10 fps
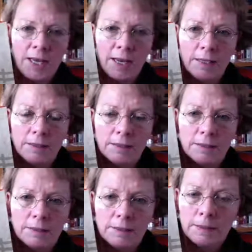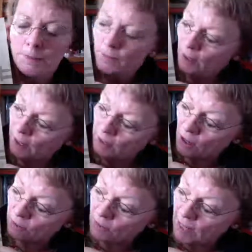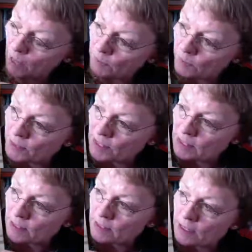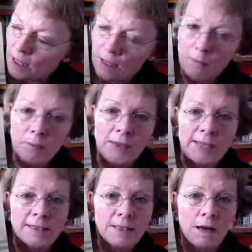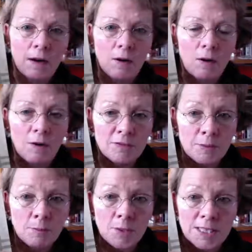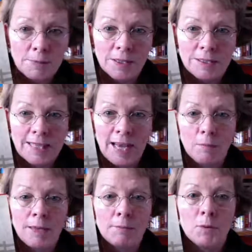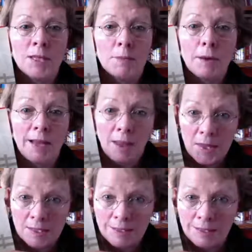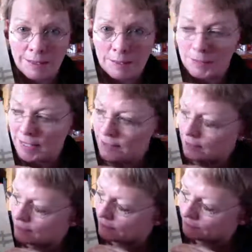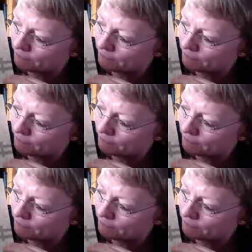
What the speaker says: here? And hopefully help them see that bullies are often bullies because they are being bullied by others in other places.